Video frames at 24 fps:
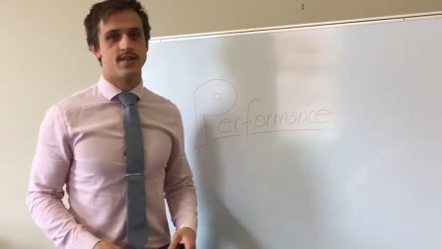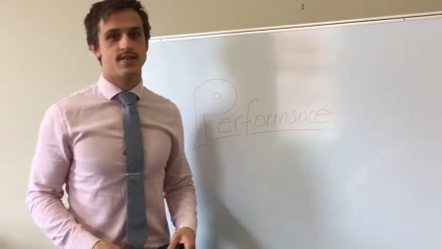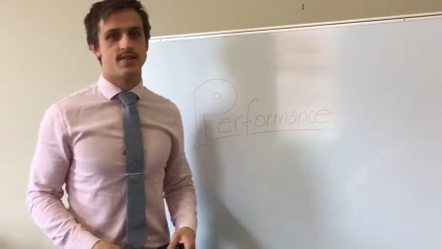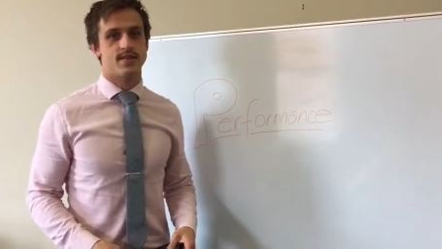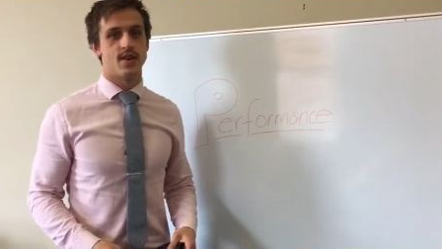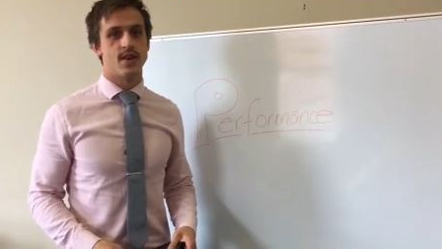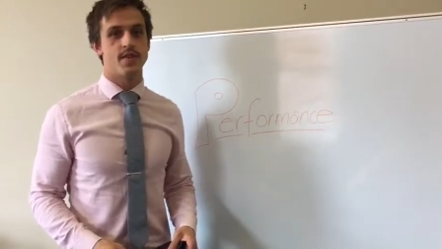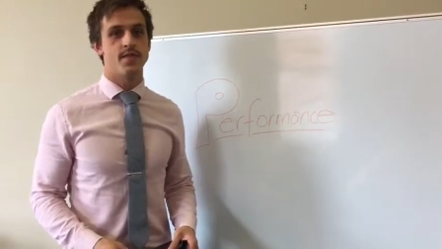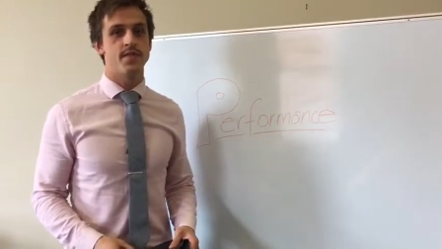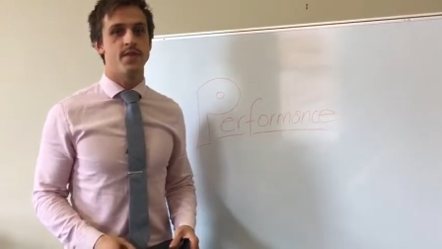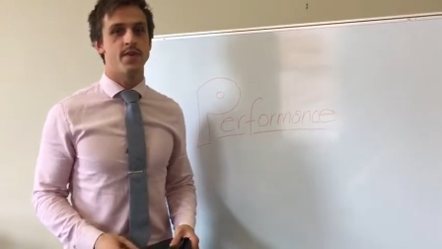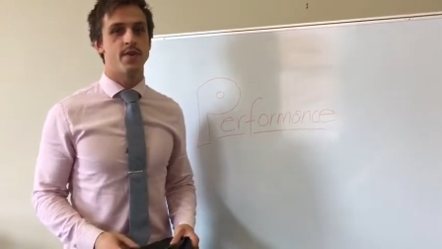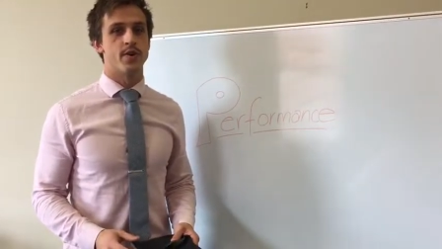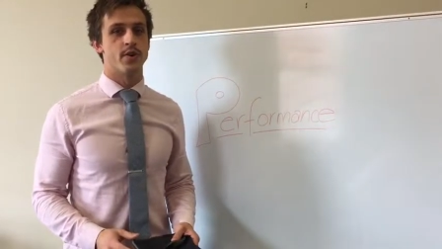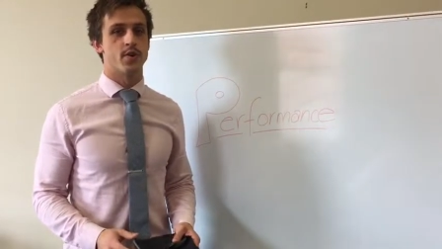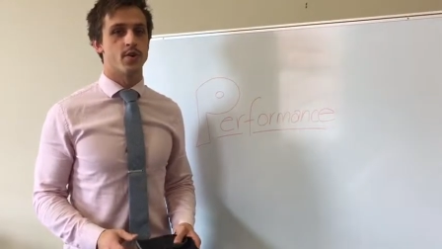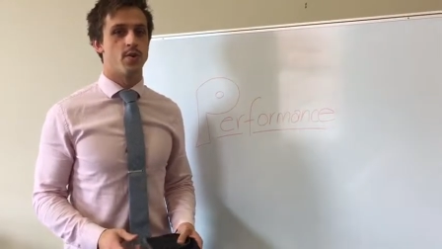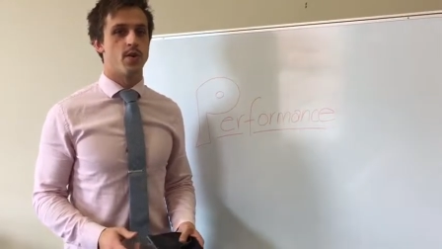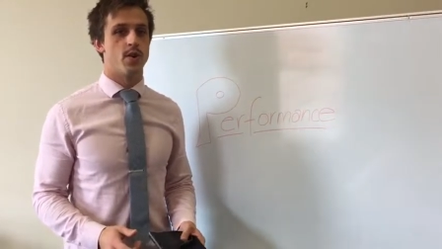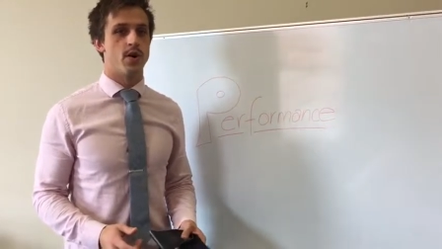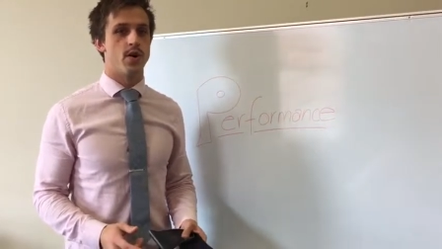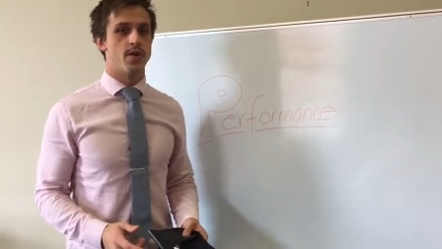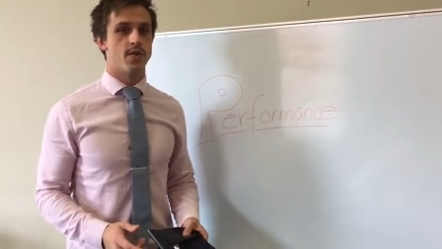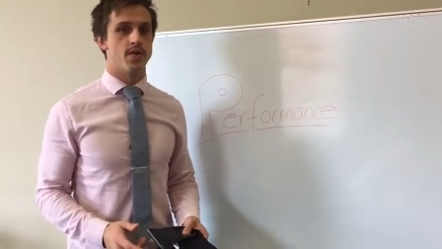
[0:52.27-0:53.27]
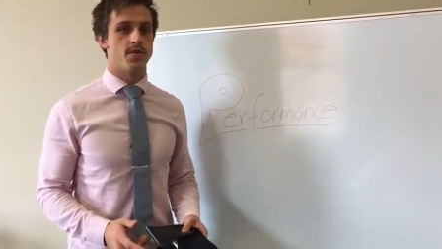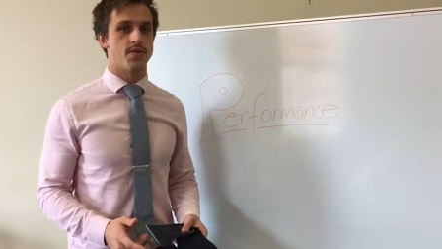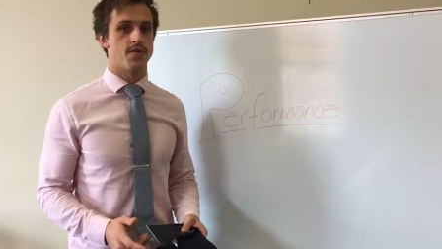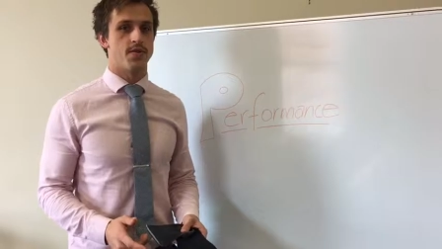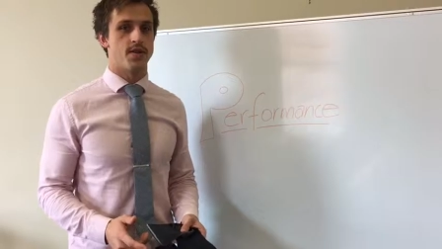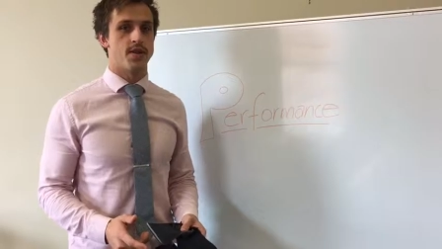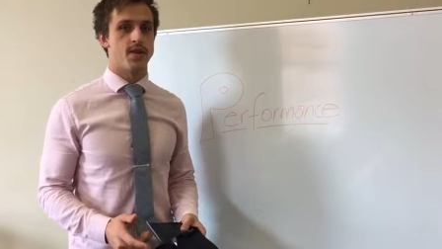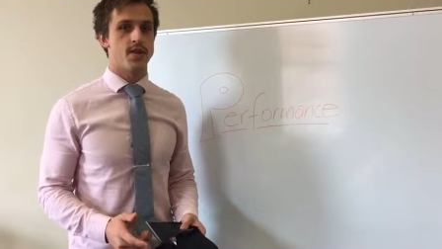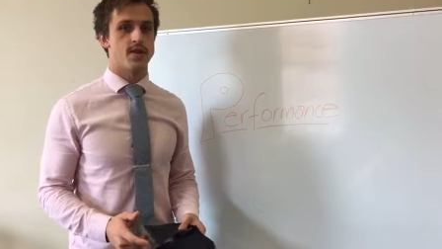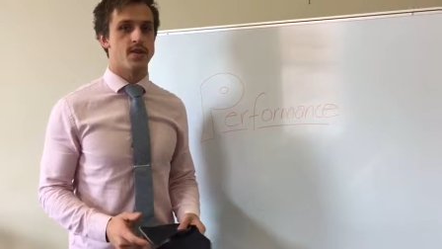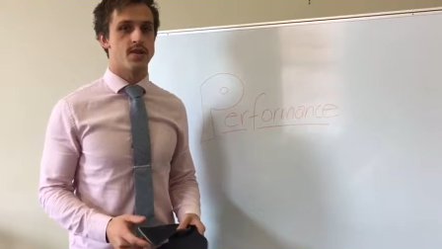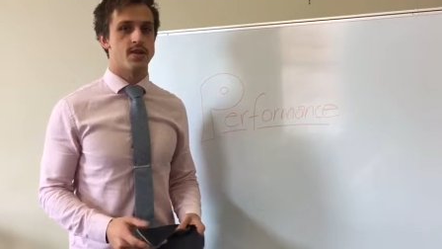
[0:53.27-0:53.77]
So if you require
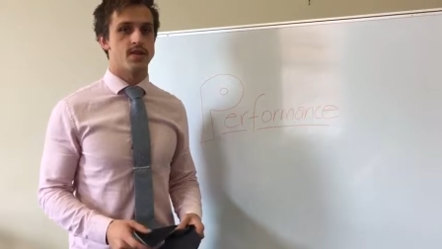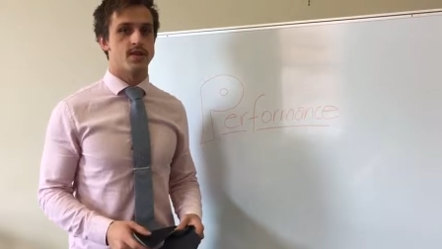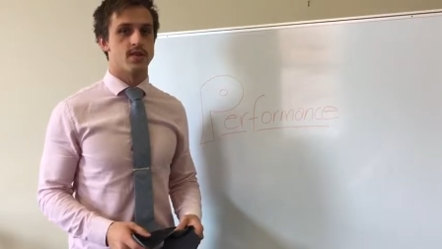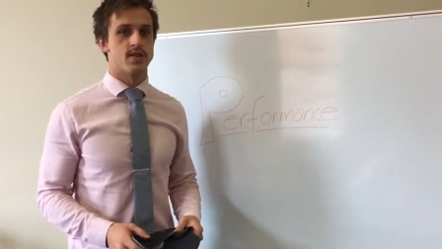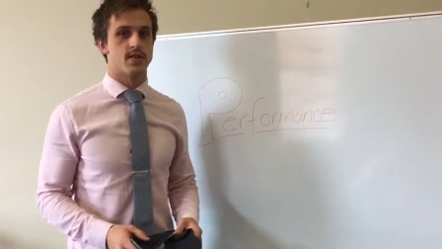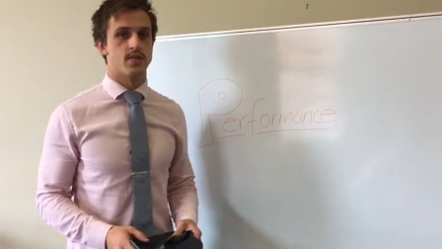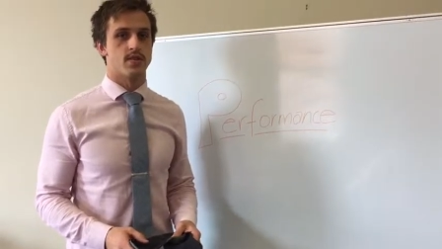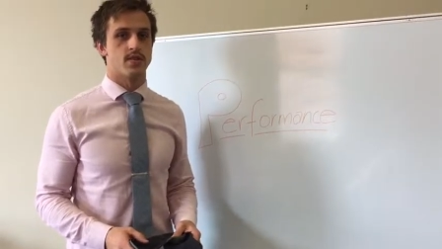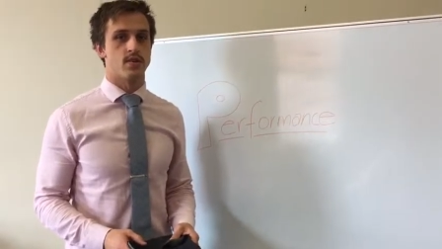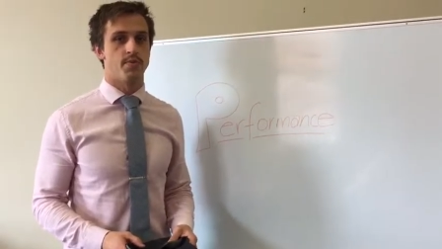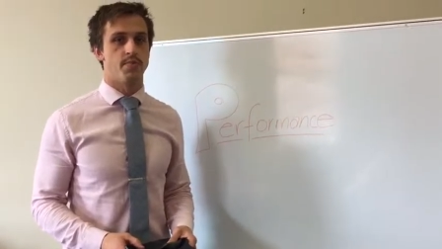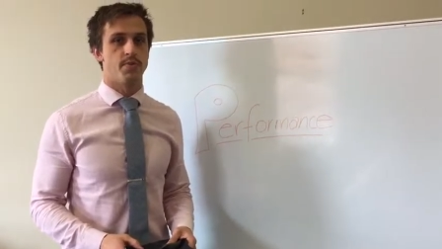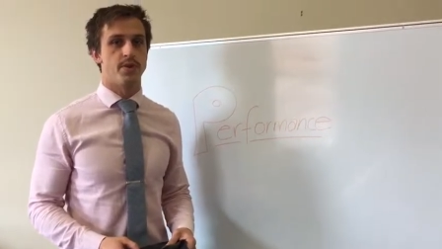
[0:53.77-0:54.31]
orthotics, your